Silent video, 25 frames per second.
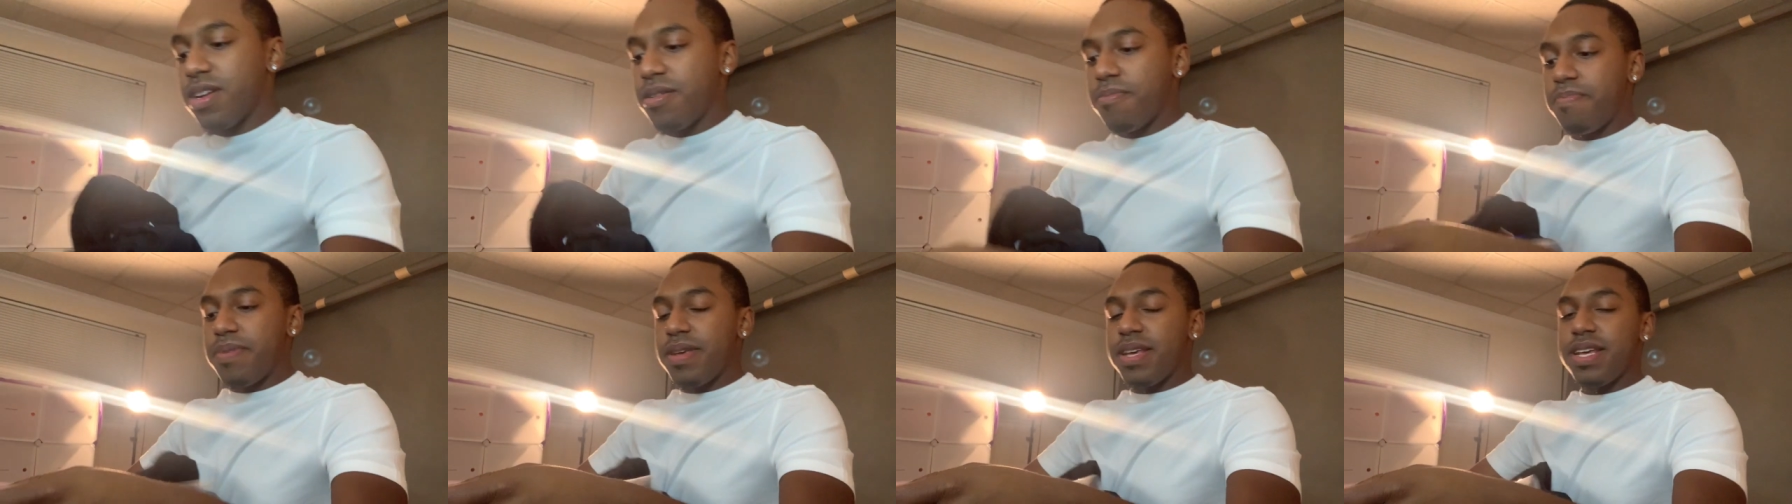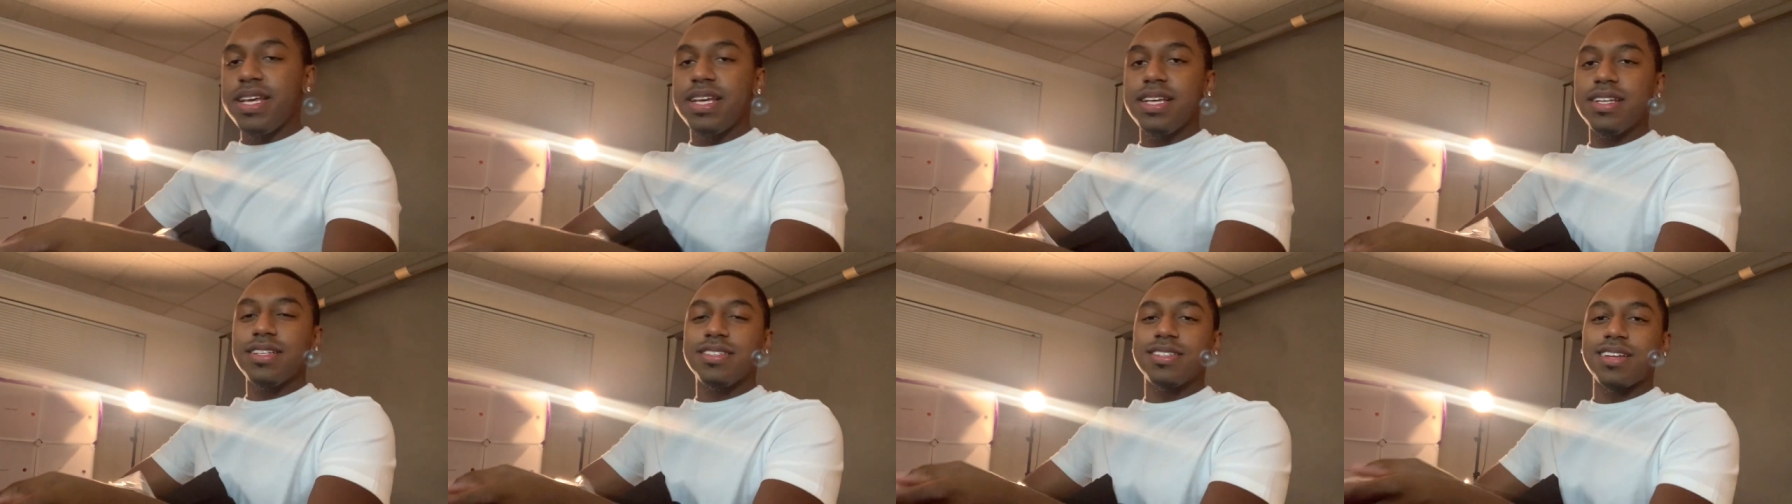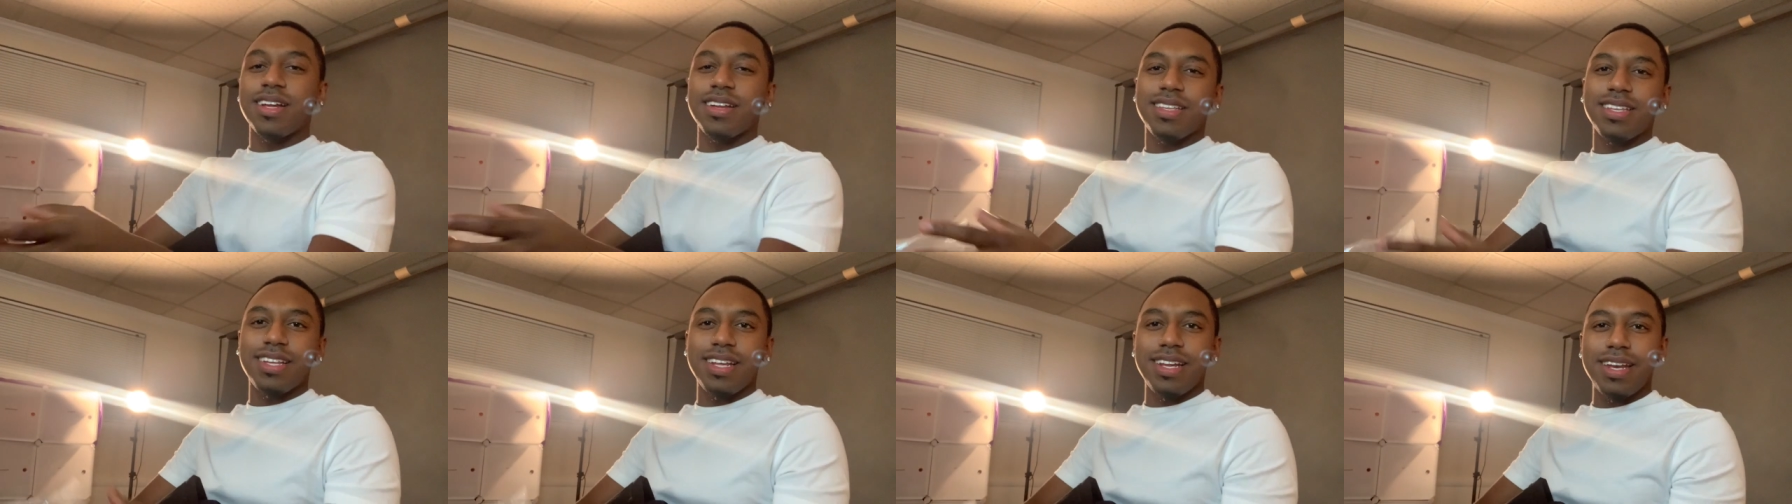be
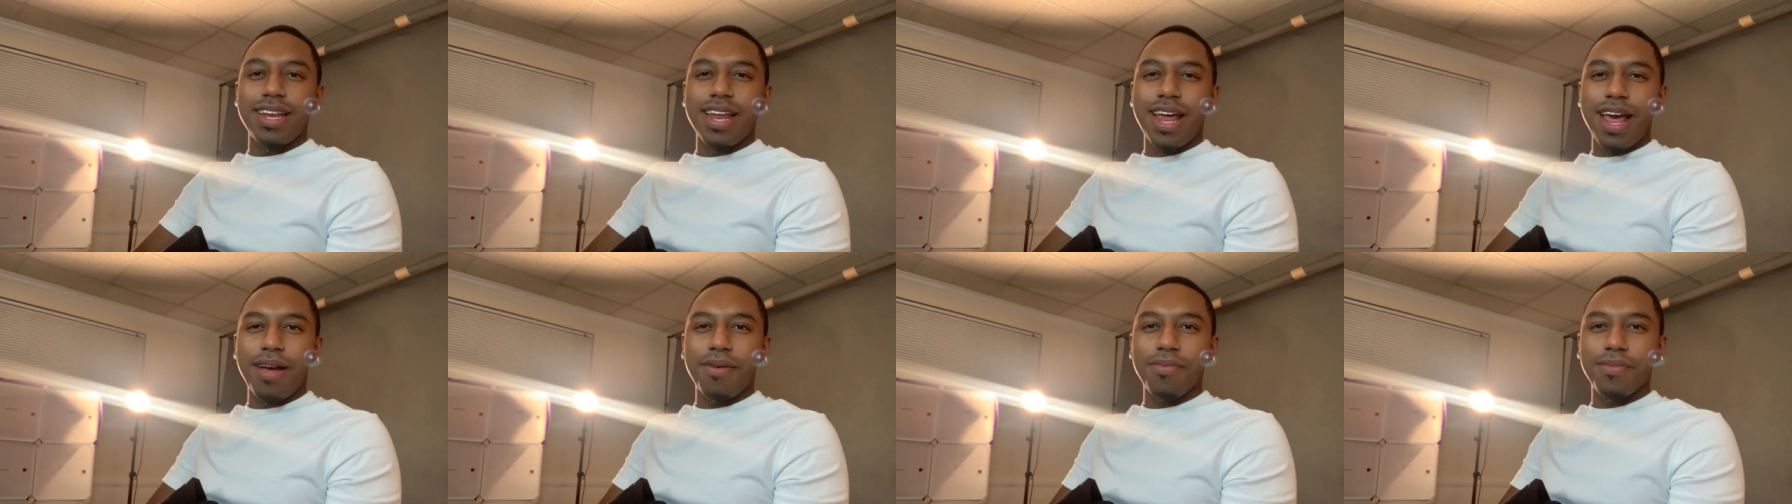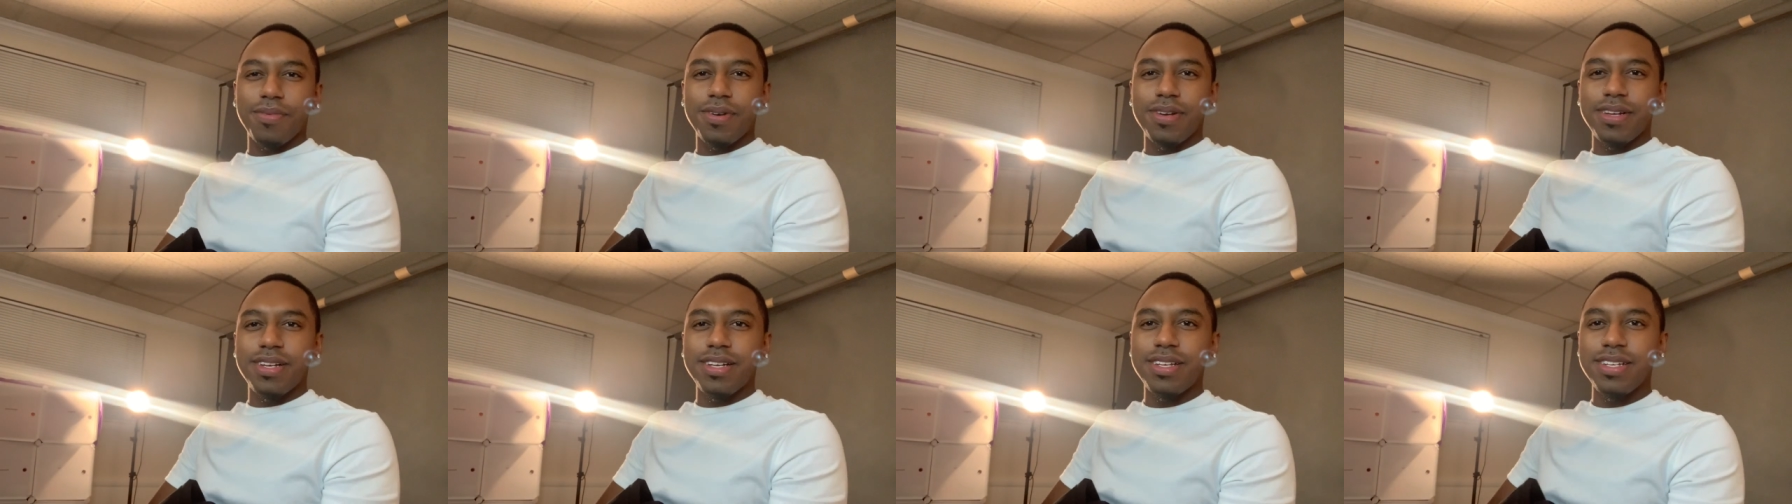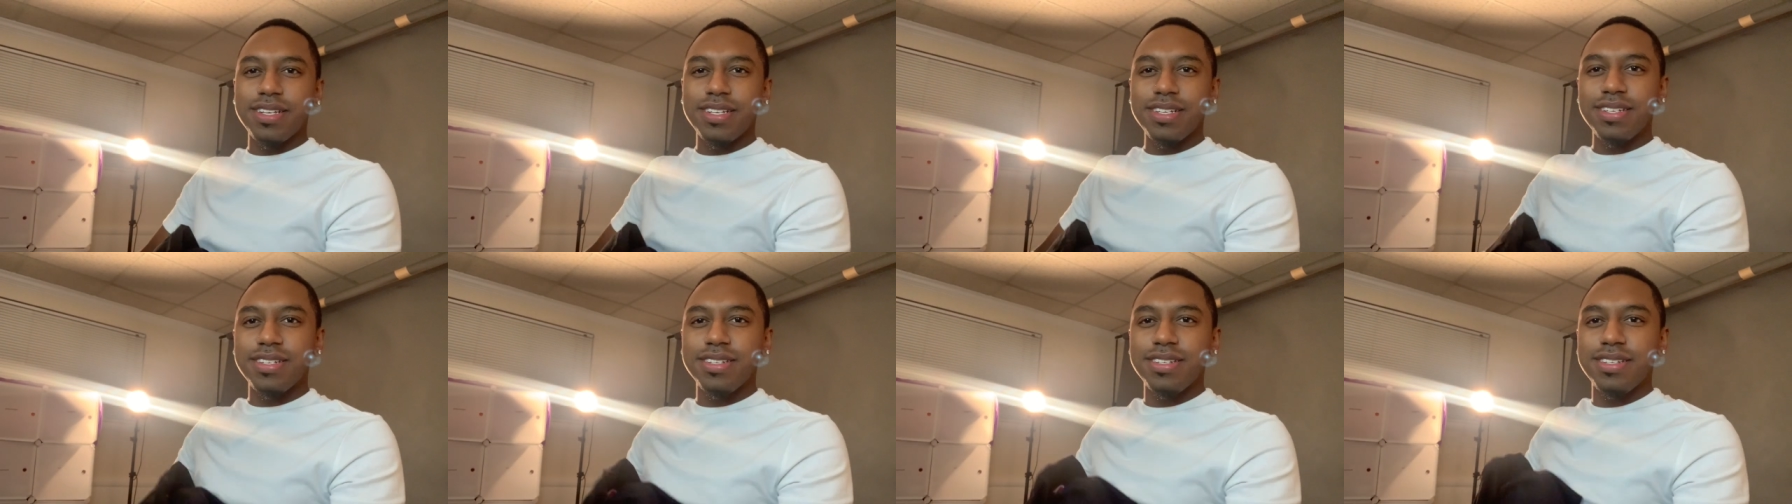something that
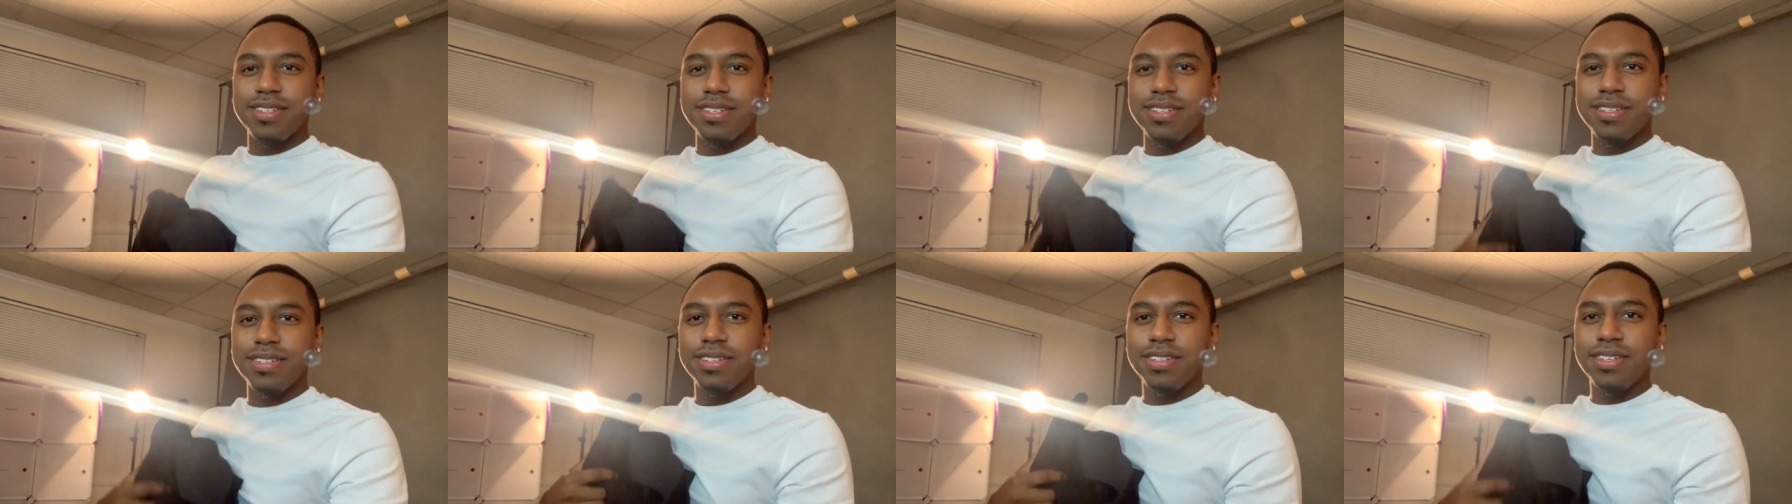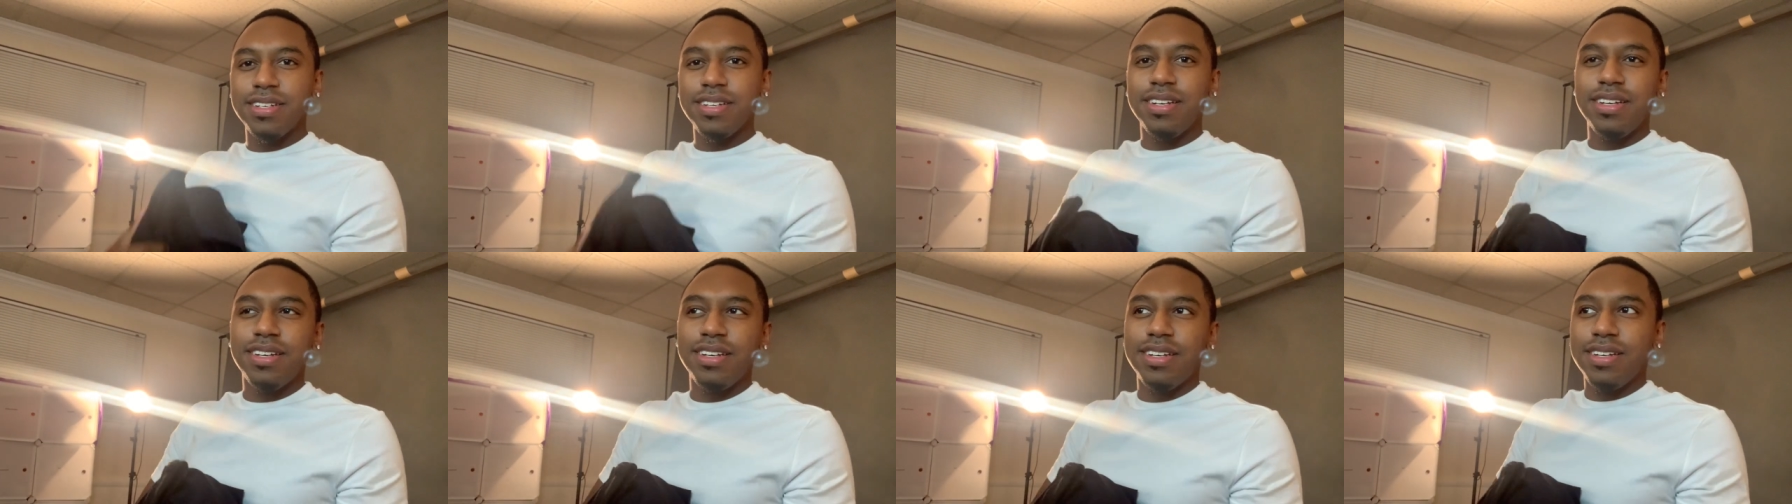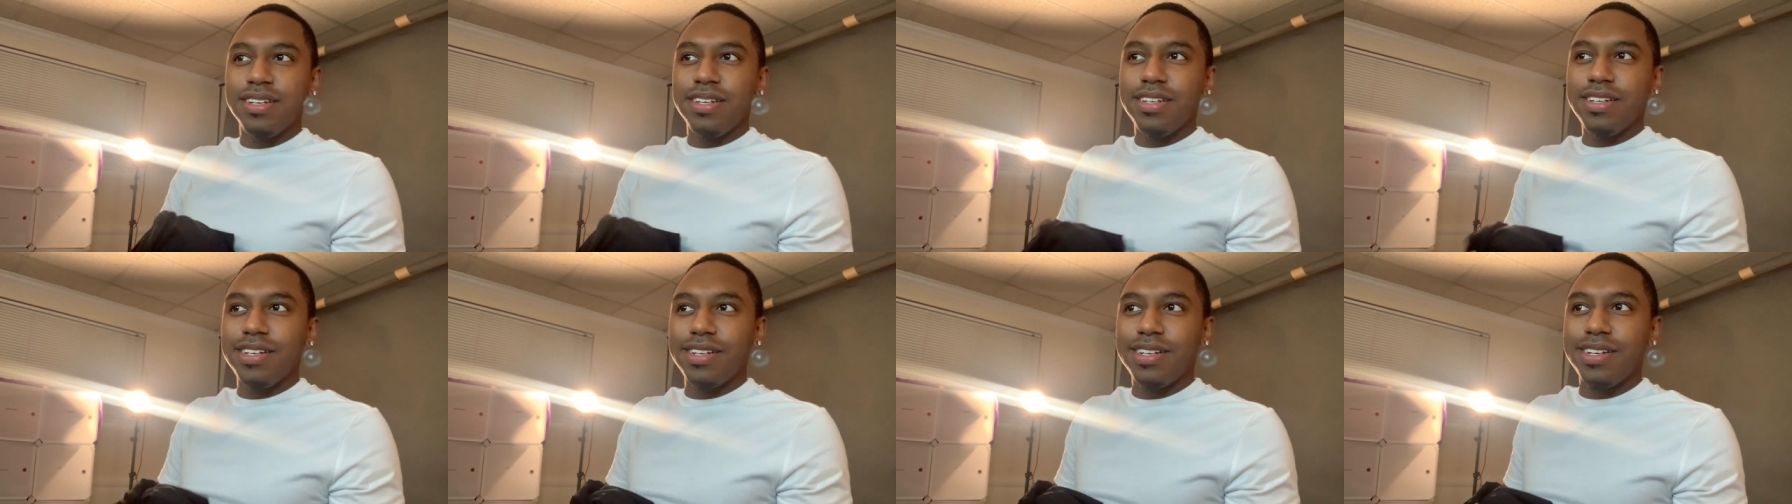was,
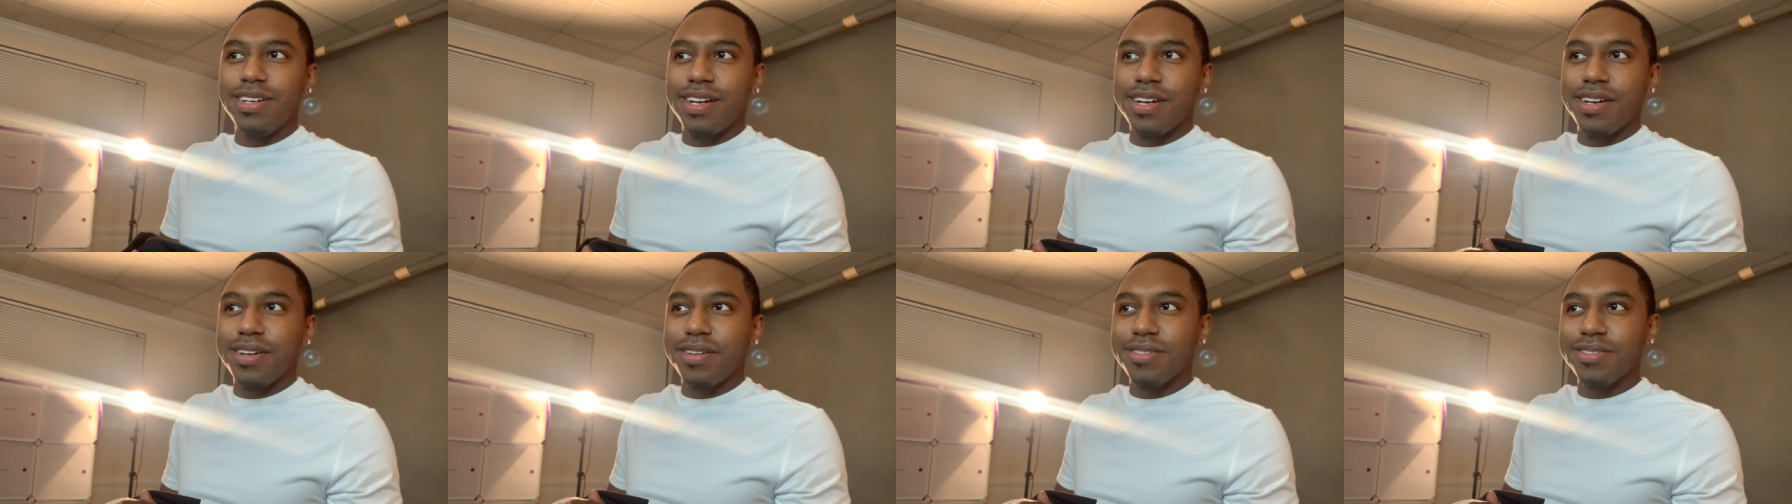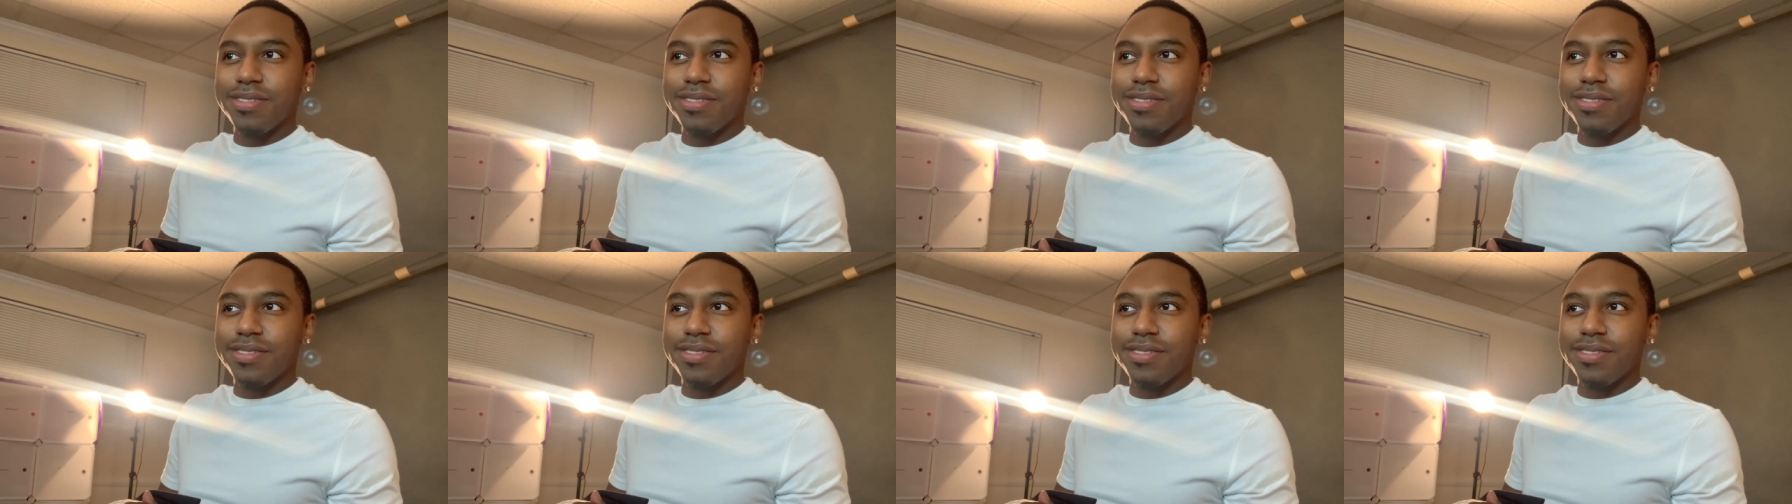you know,